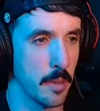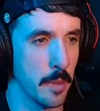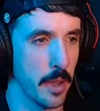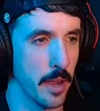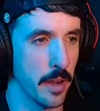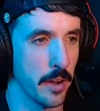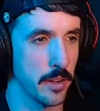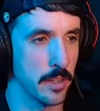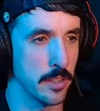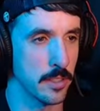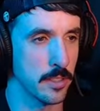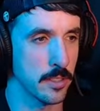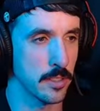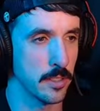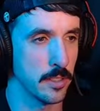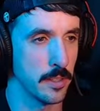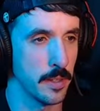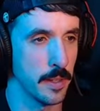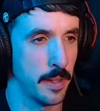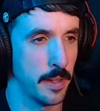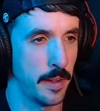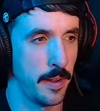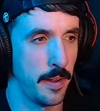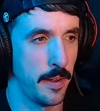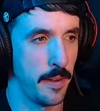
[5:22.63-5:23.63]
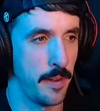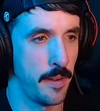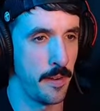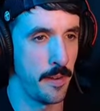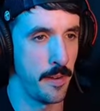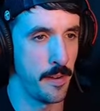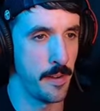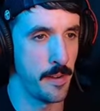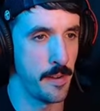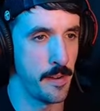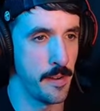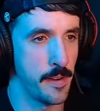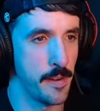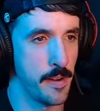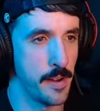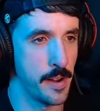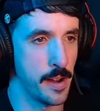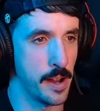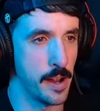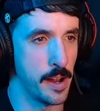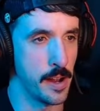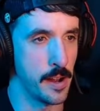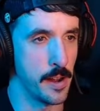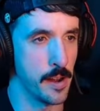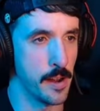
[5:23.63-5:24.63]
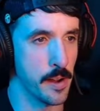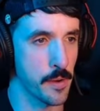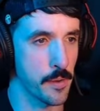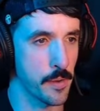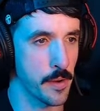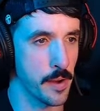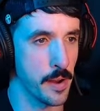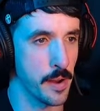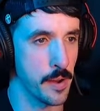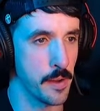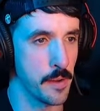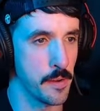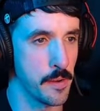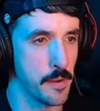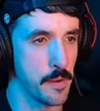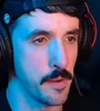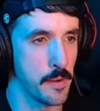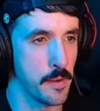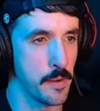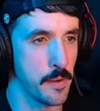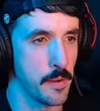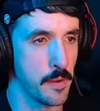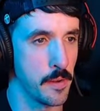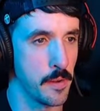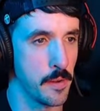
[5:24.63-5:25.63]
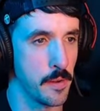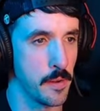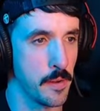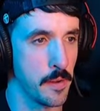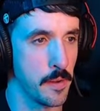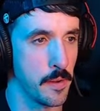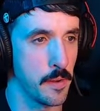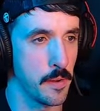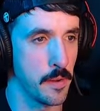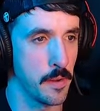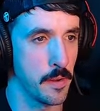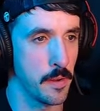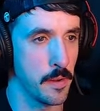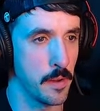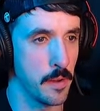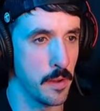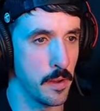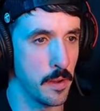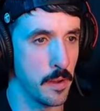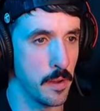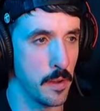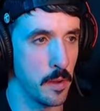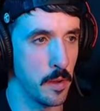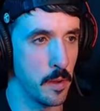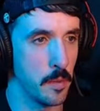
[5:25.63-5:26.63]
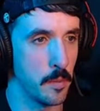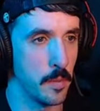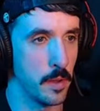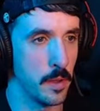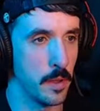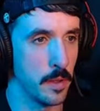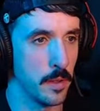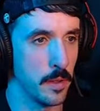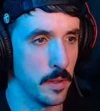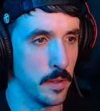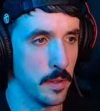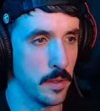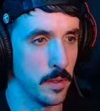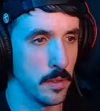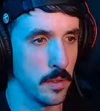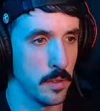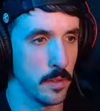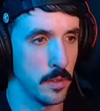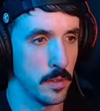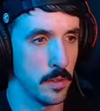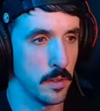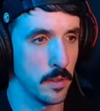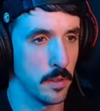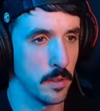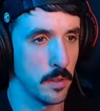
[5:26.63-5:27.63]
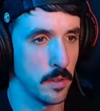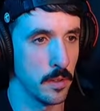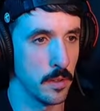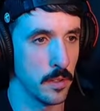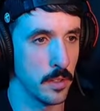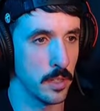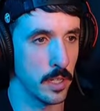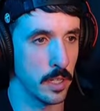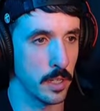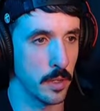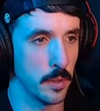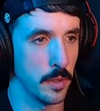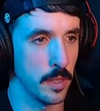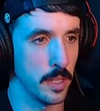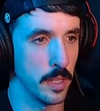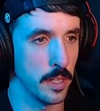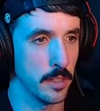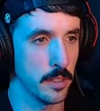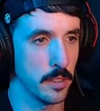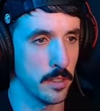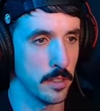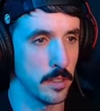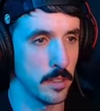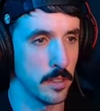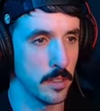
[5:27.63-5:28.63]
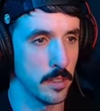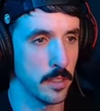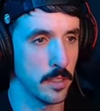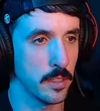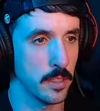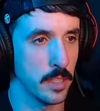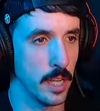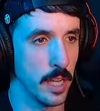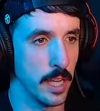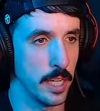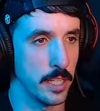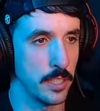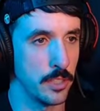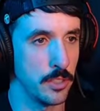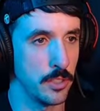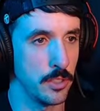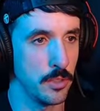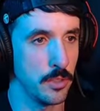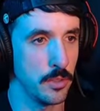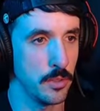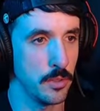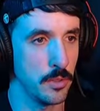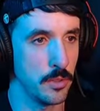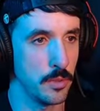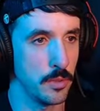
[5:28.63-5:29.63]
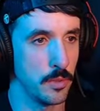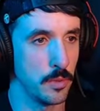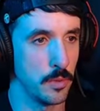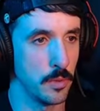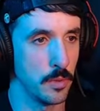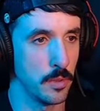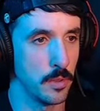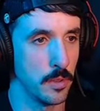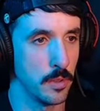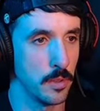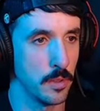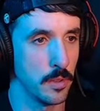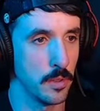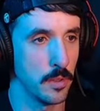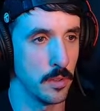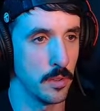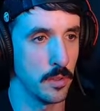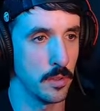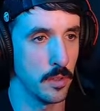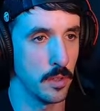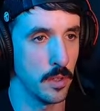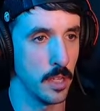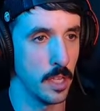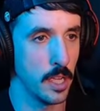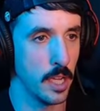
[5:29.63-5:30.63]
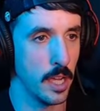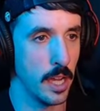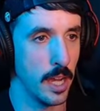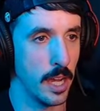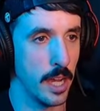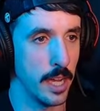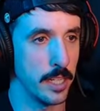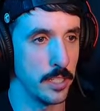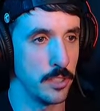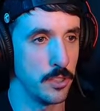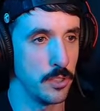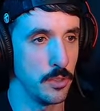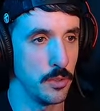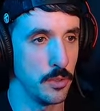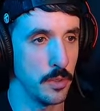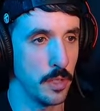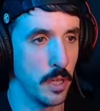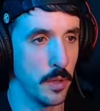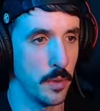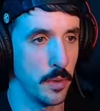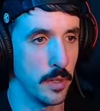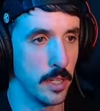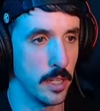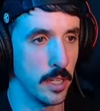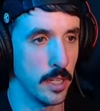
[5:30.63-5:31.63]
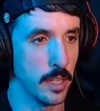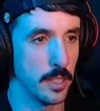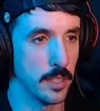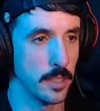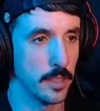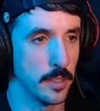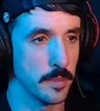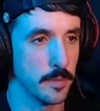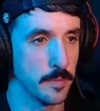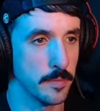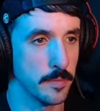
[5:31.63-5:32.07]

areas. Uh, okay. Um, I go in here? I do. I do go in here.